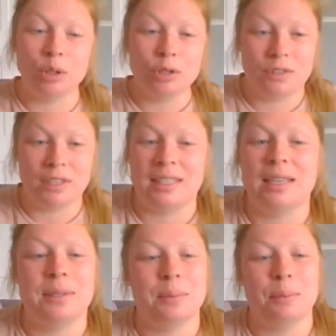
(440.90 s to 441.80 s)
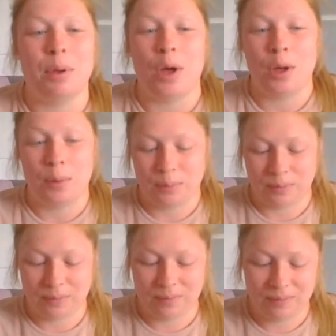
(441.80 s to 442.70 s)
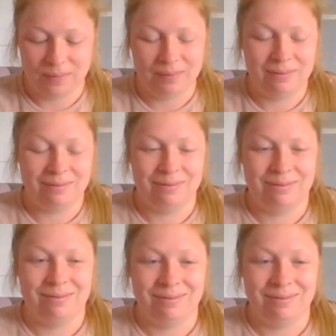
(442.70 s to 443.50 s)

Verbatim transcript: I would love to see some more. I